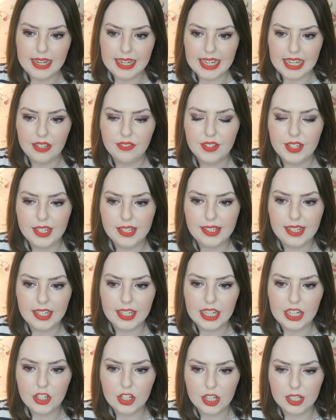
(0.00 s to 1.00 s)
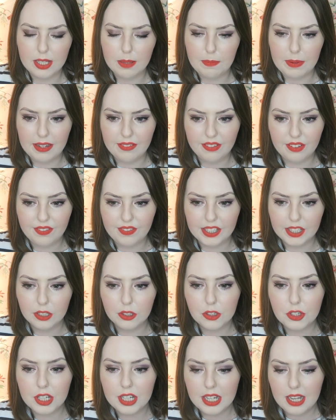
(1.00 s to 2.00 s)
need for Disney t-shirts had been
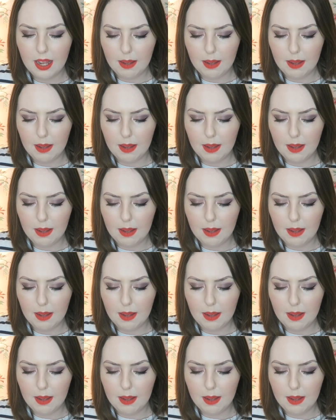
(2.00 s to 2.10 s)
fulfilled,